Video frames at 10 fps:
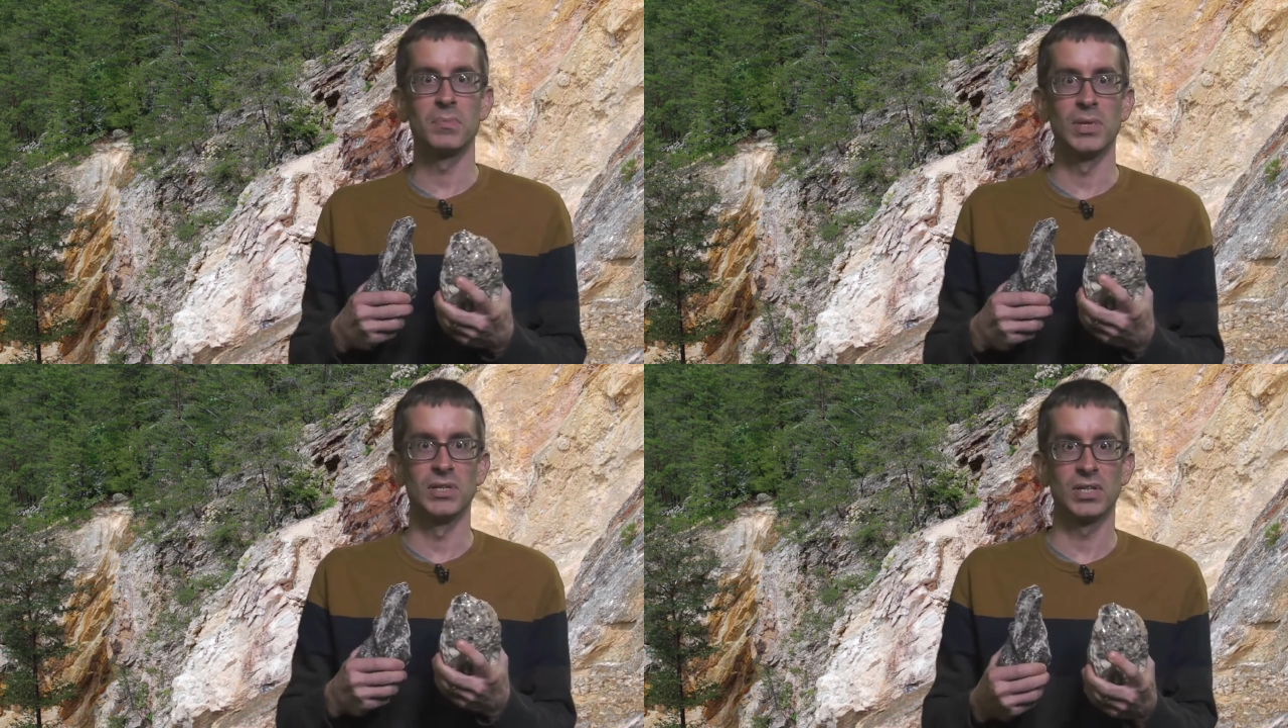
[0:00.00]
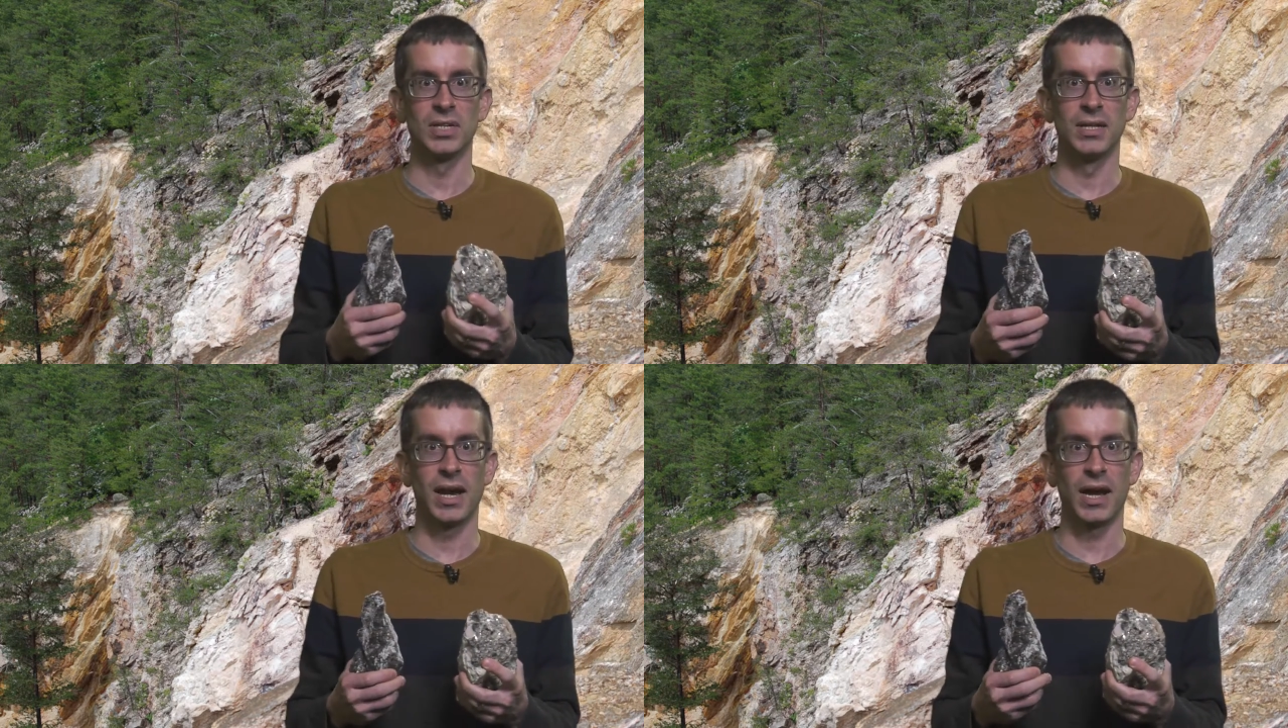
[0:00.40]
but
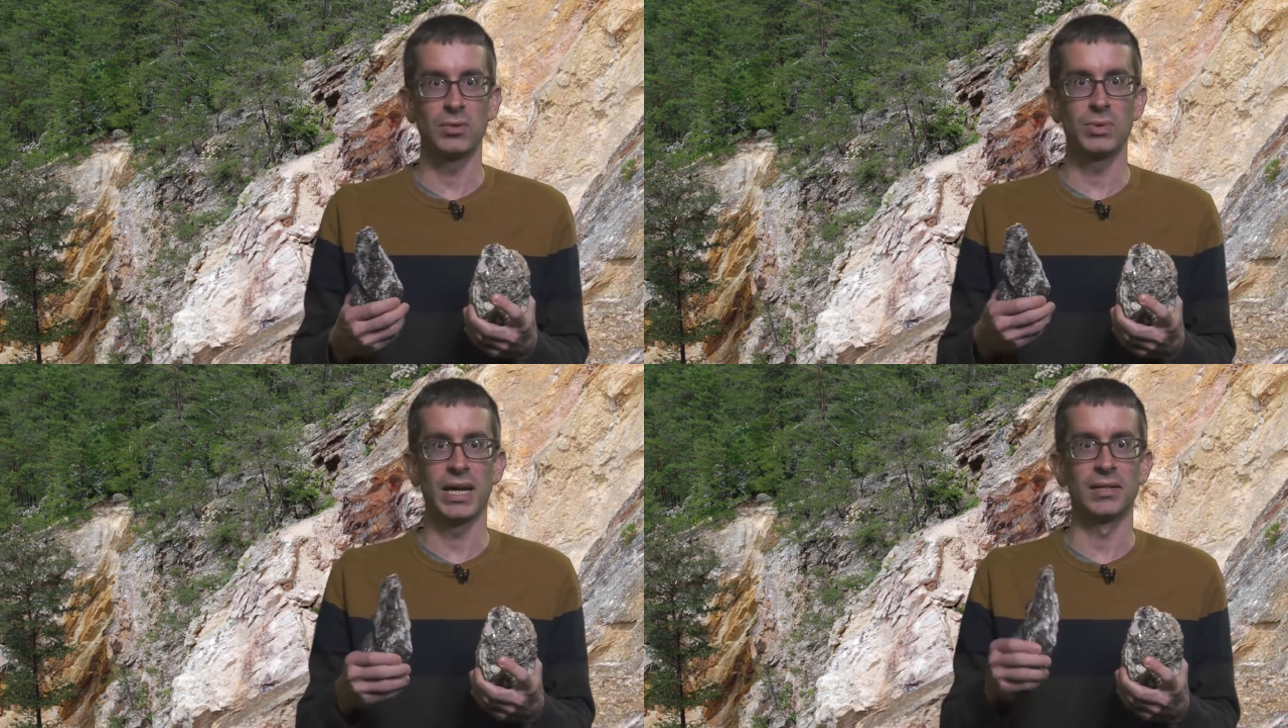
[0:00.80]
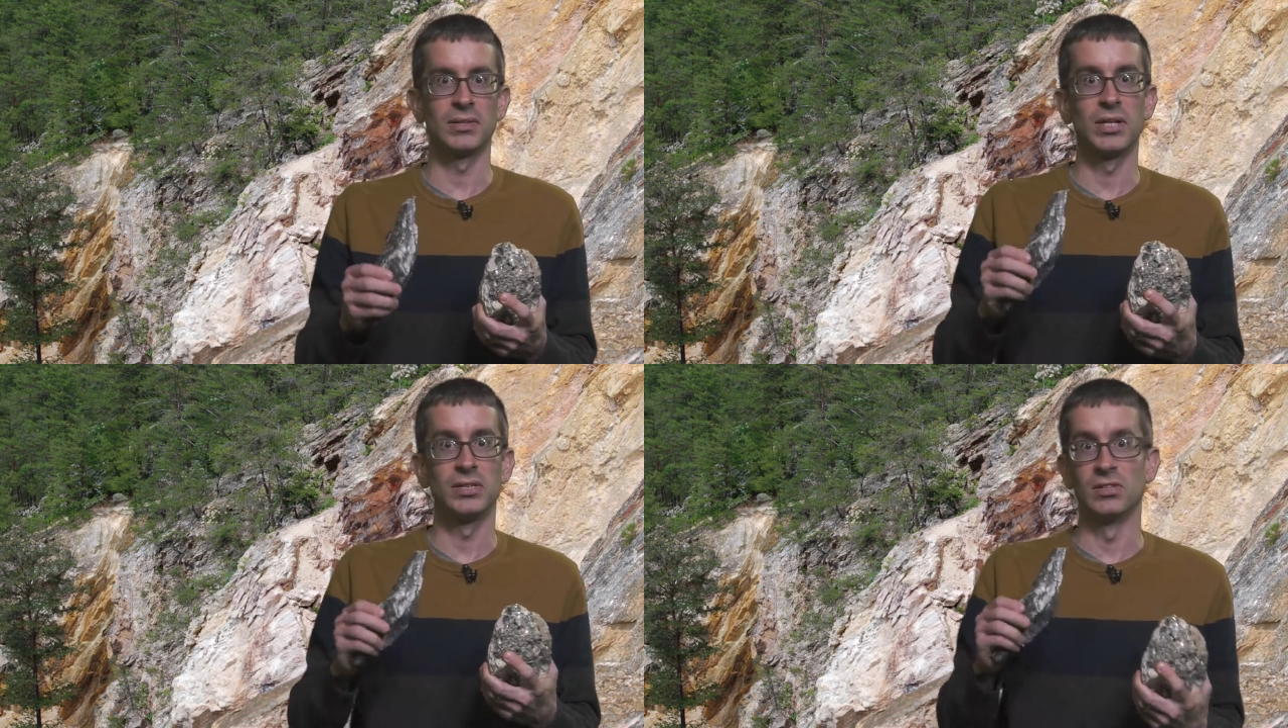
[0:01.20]
instead, how do we
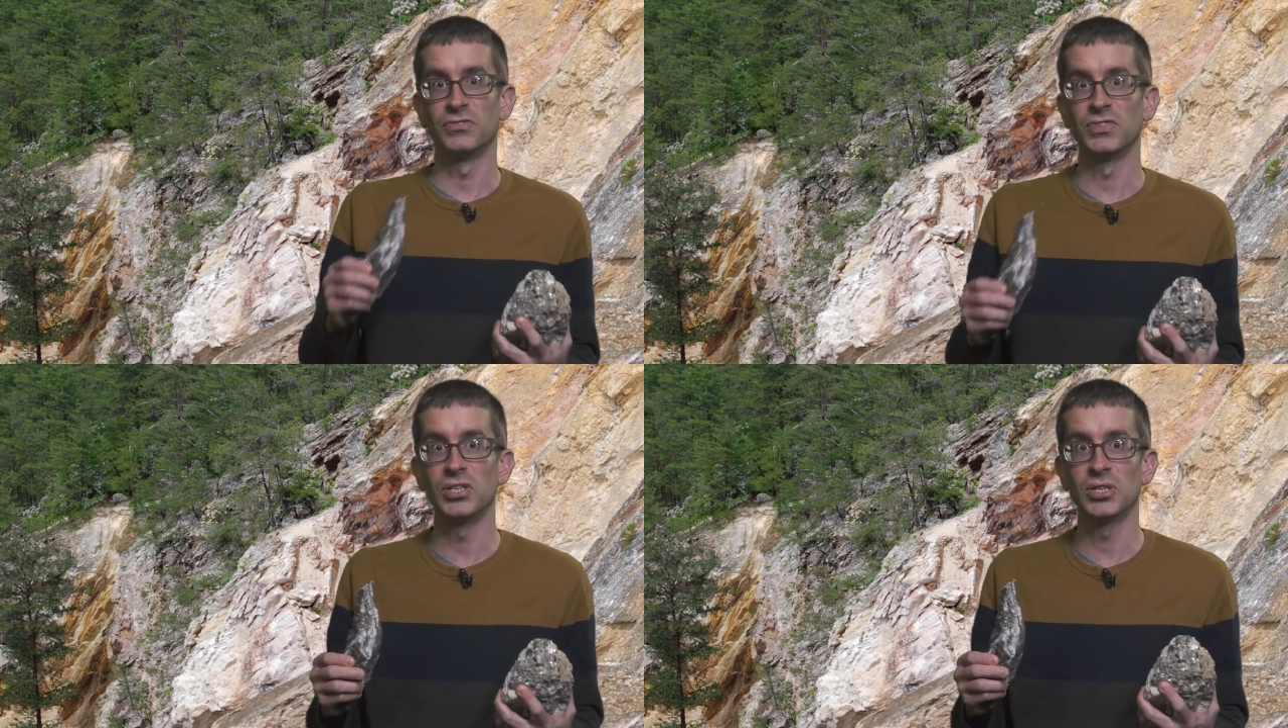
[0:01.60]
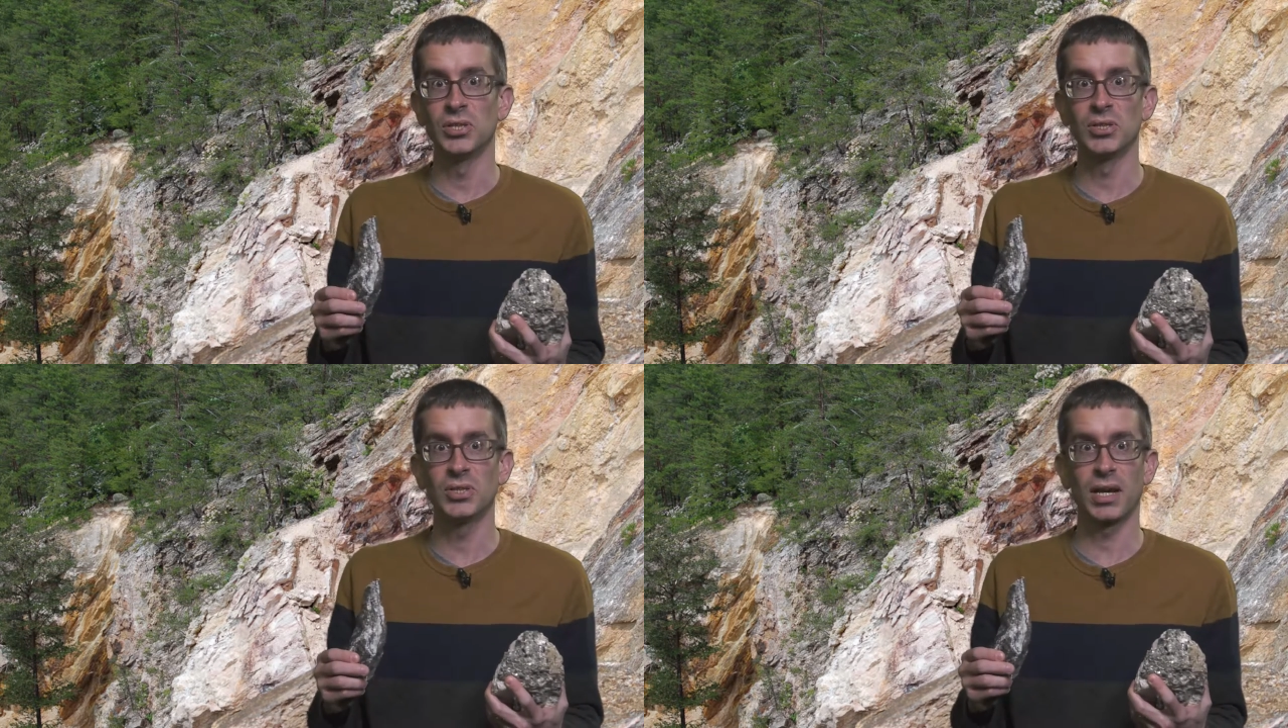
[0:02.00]
analyze their features?